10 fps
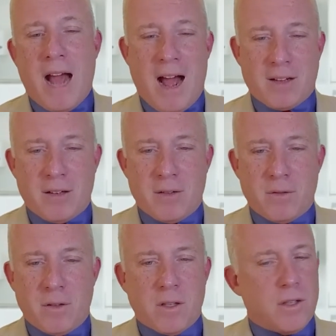
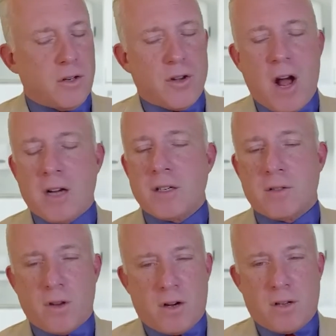active, you're not going to
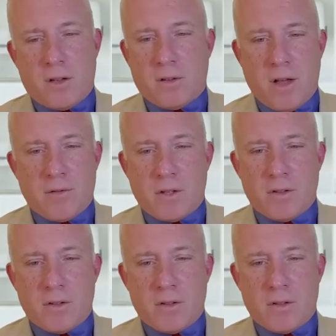start at this level.